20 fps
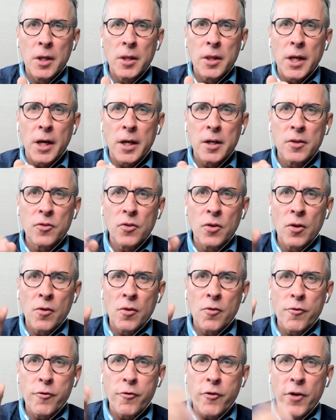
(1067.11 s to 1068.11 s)
That is
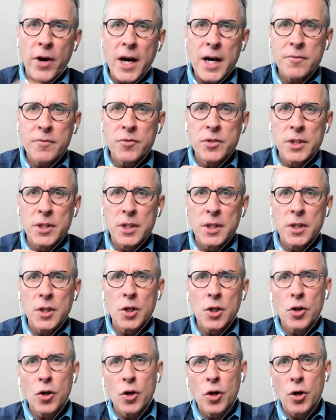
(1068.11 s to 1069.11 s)
5G
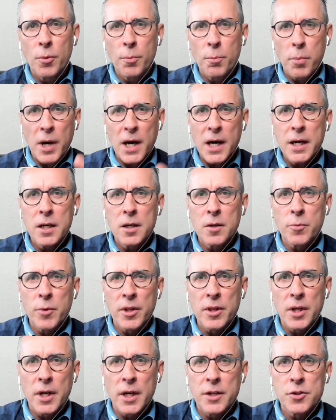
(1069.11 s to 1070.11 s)
combined
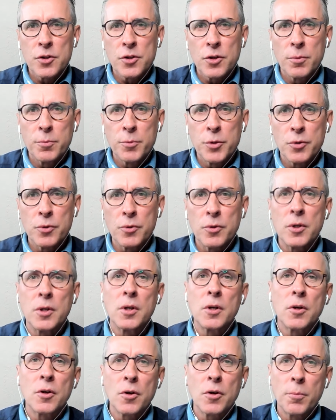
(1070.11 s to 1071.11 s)
with edge
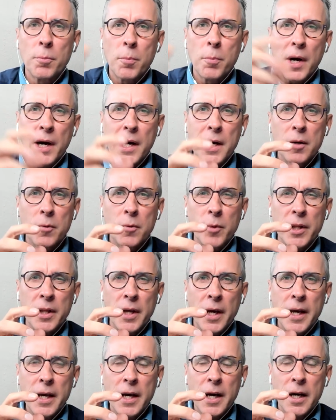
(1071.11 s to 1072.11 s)
computing, combined with
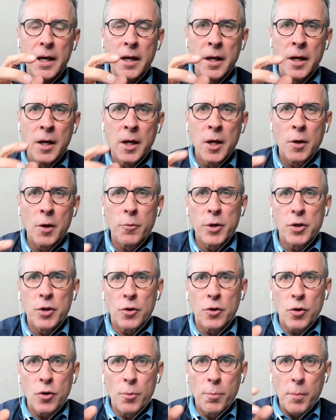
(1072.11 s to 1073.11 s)
AI, where
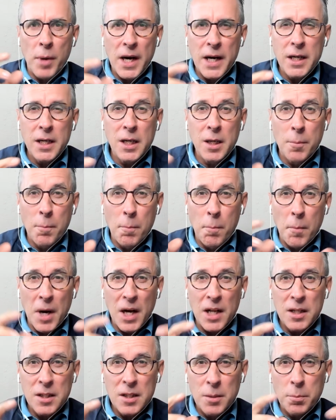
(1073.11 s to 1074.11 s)
you're combining
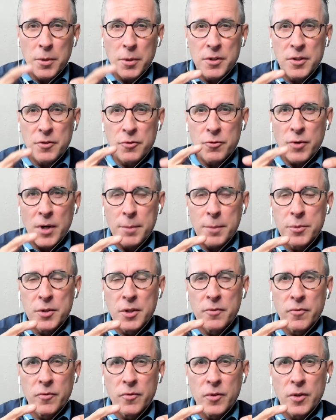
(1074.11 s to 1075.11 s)
multiple
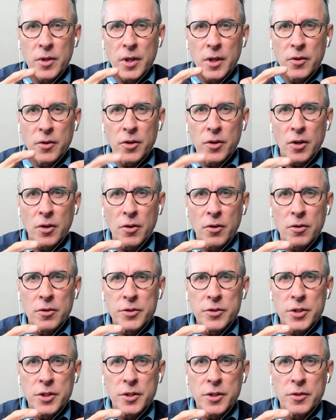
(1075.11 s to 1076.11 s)
disruptive
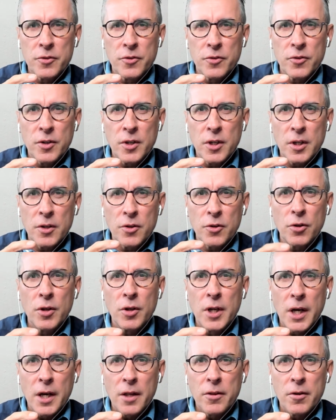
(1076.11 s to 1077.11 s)
technologies
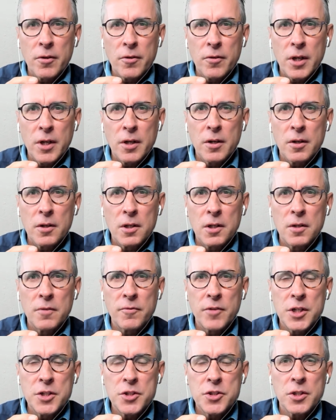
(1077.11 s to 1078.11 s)
together in an
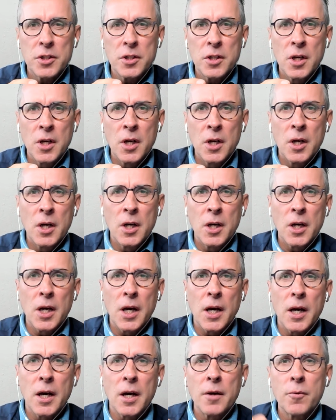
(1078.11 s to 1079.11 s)
innovation,
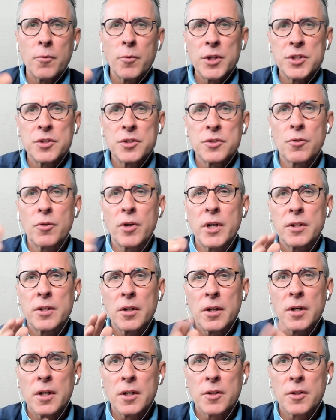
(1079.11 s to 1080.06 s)
which is creating an